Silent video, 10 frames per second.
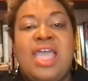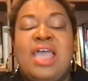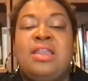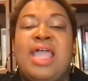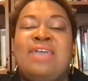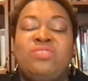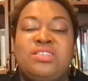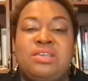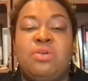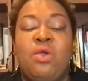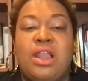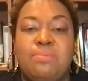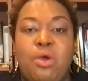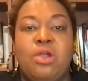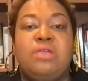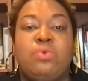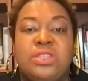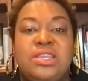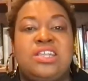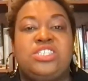And the Democratic Party
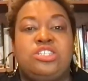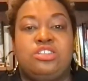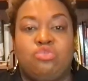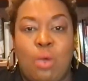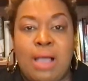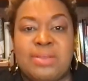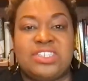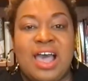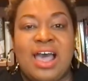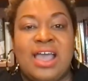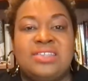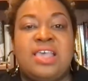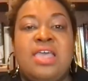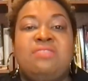really needs to dramatize